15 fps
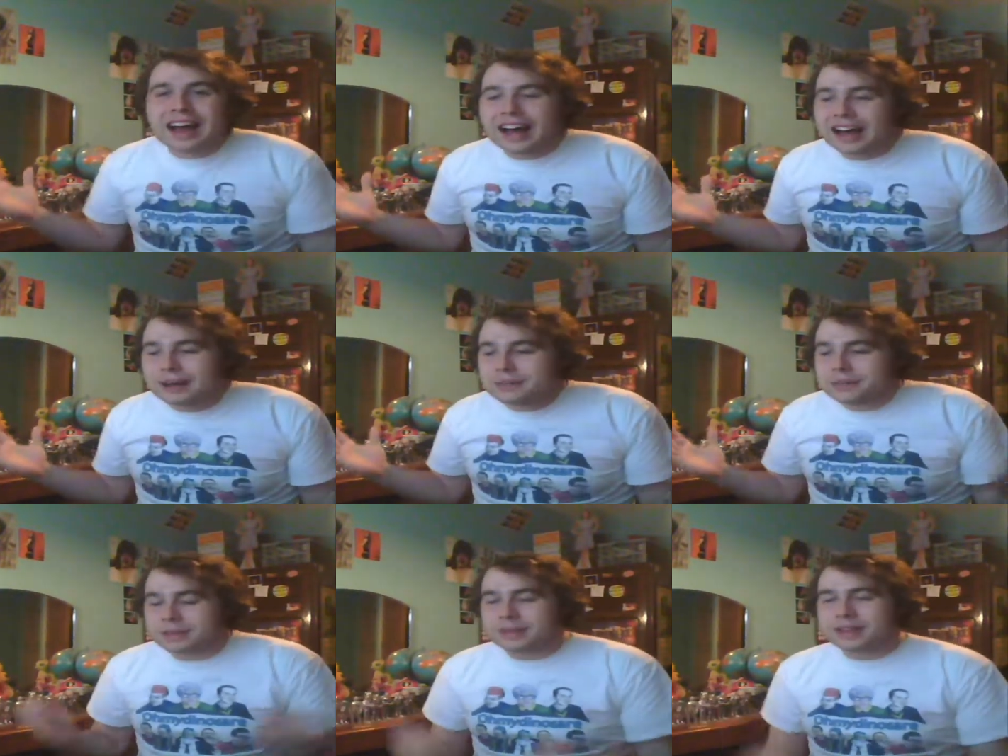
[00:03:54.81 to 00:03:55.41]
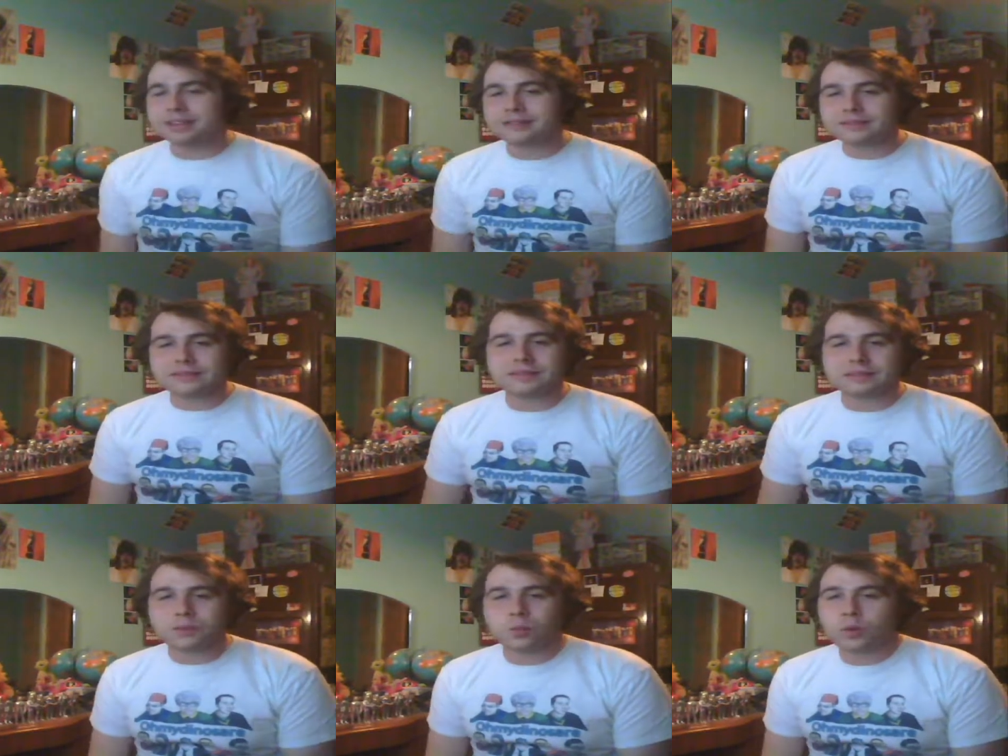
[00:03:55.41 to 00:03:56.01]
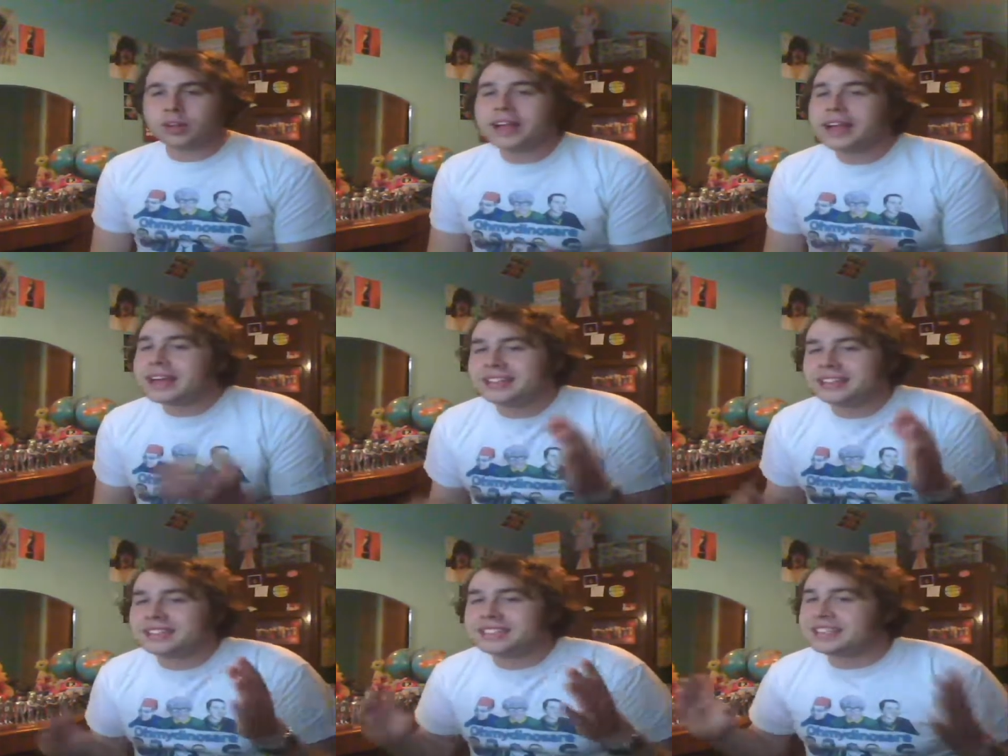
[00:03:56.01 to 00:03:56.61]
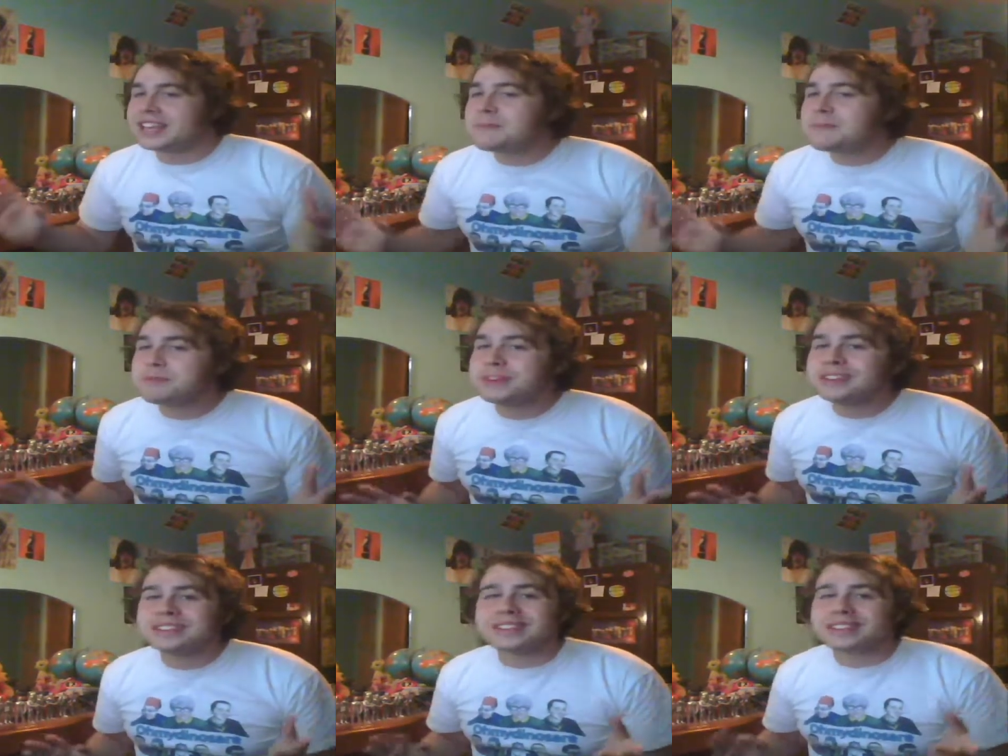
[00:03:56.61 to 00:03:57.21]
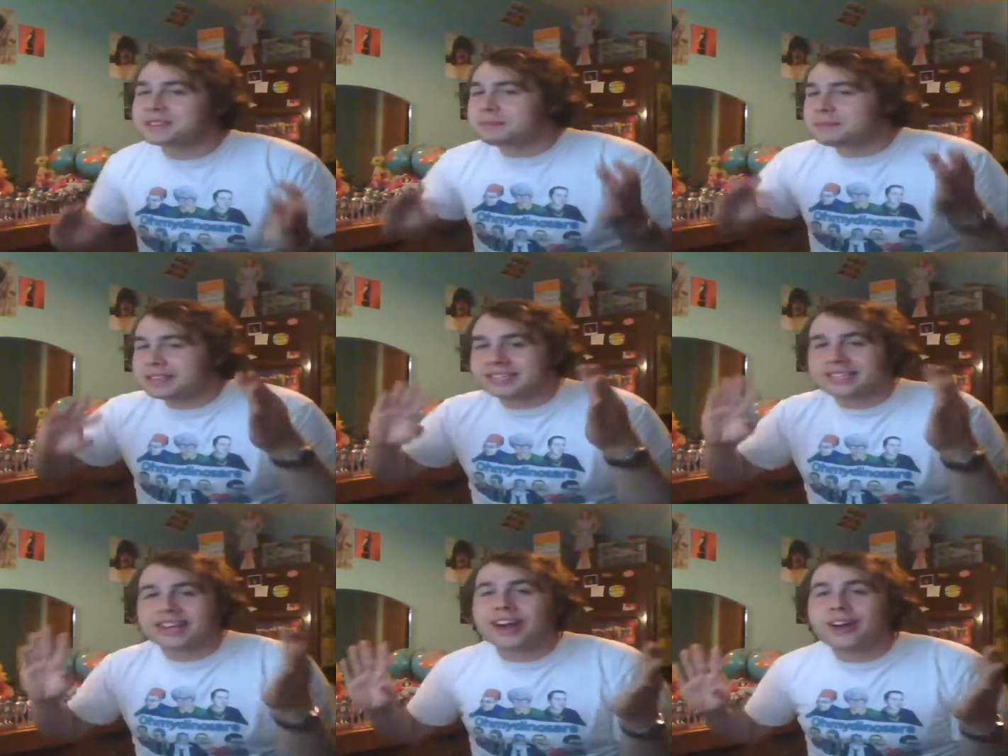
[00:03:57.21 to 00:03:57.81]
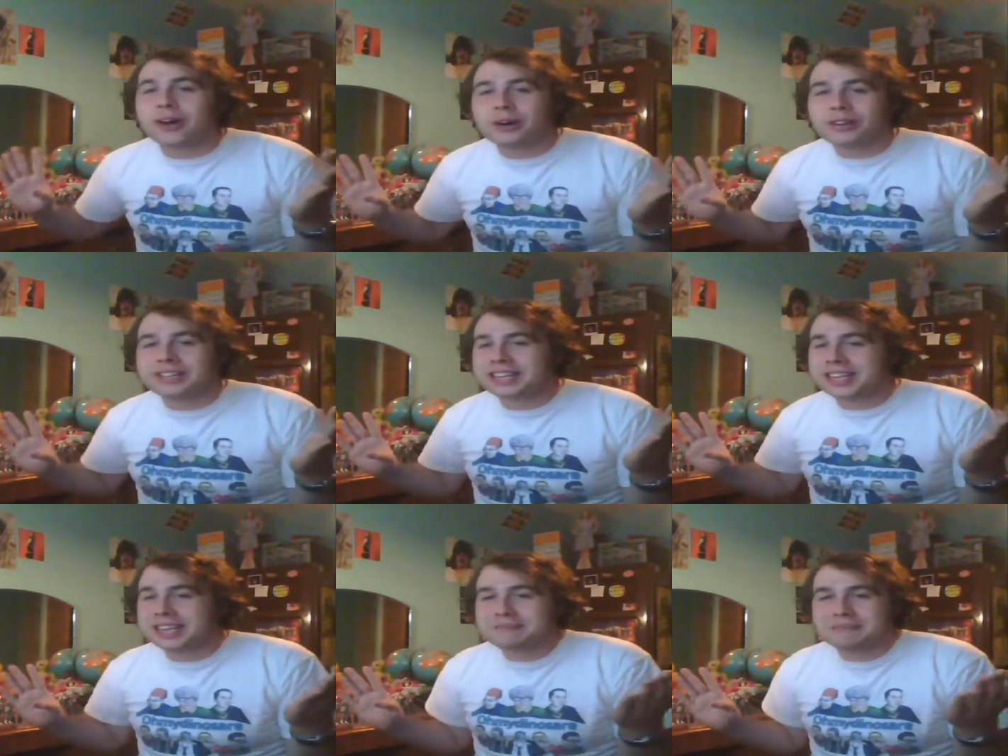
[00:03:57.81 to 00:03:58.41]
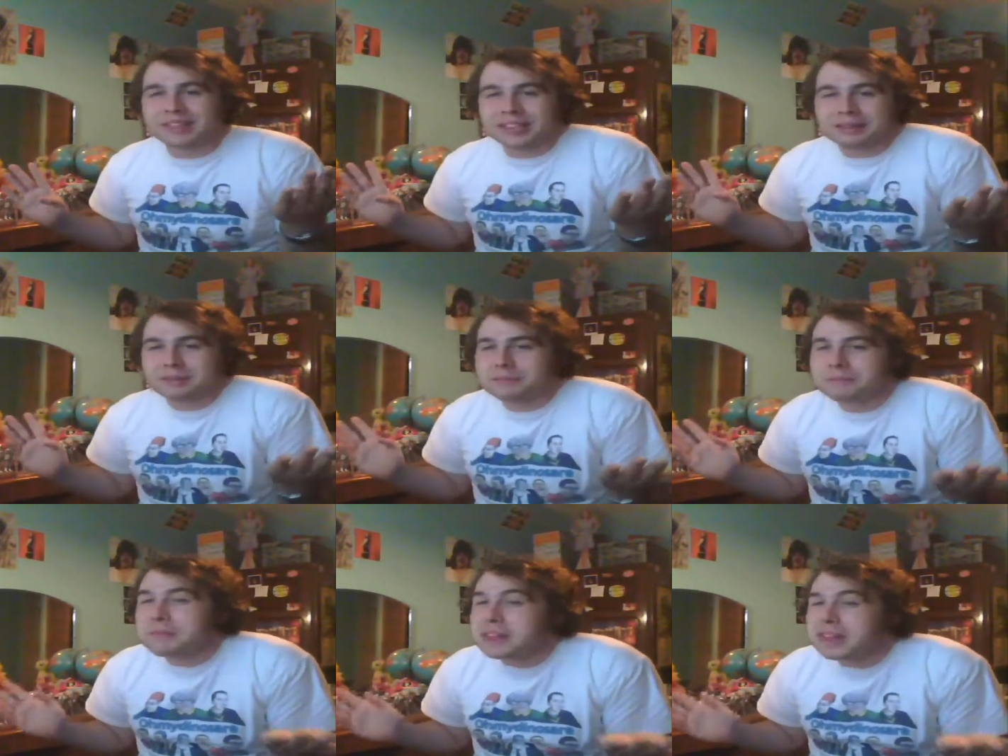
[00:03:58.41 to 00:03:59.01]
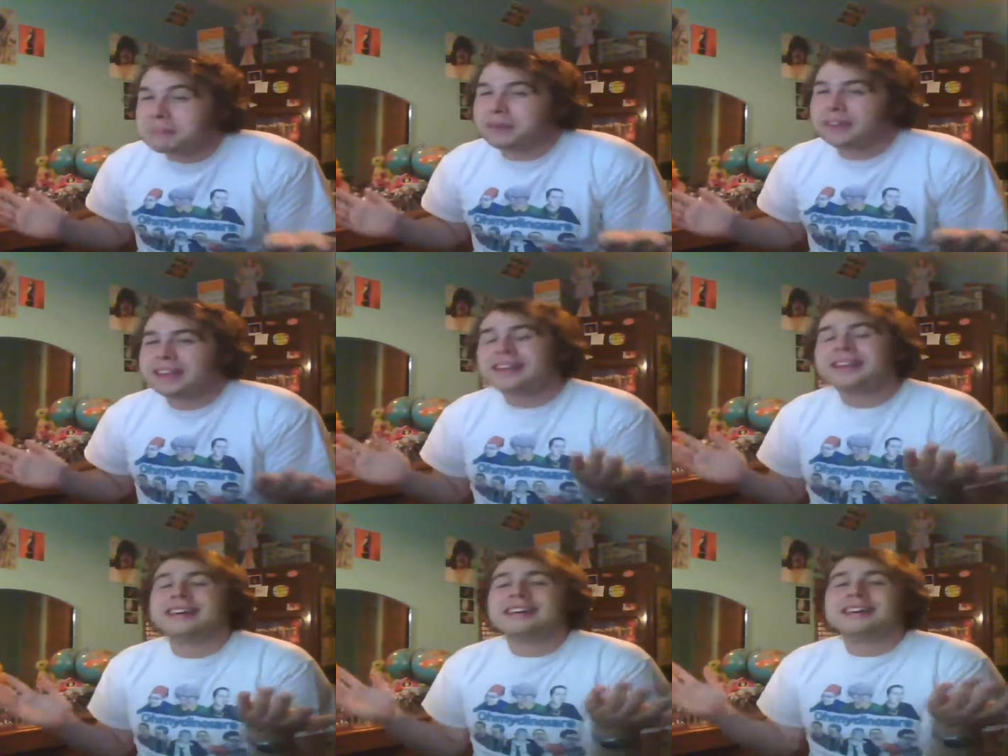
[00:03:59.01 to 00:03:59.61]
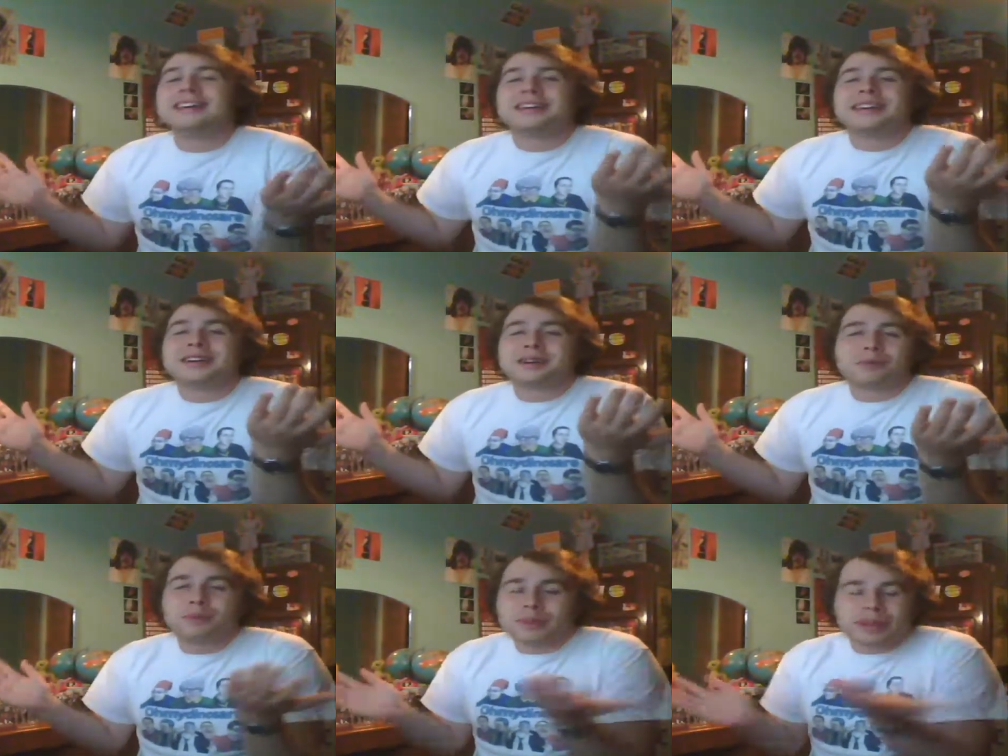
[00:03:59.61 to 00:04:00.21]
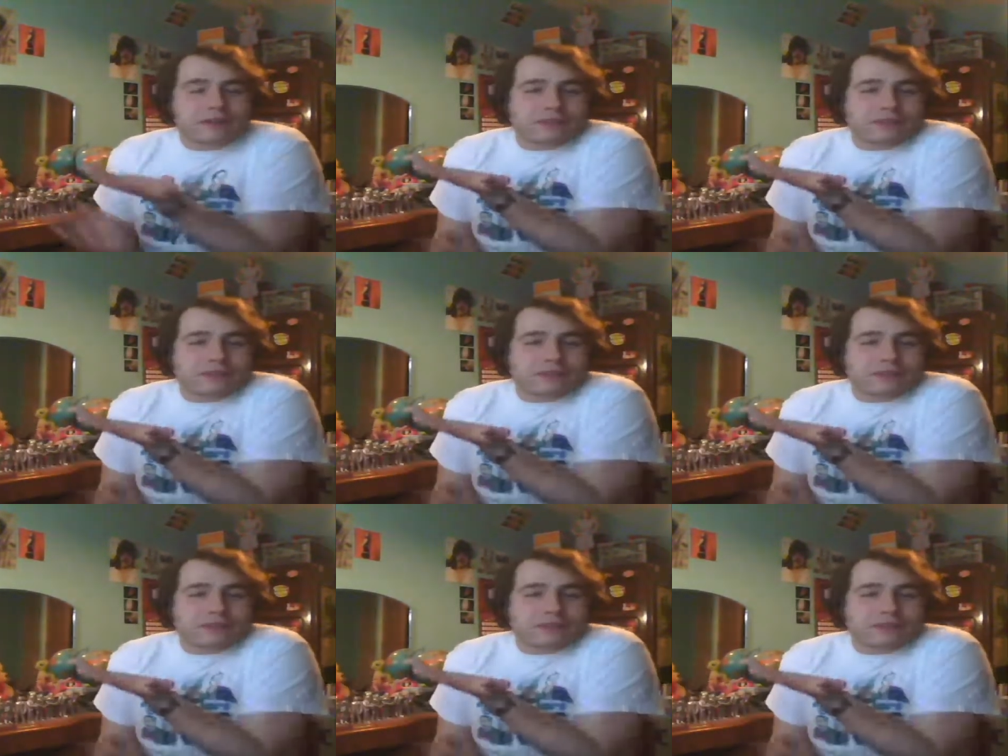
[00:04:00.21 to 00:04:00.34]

I mean, will I just keep this as a bizarre oddity? Maybe. Will I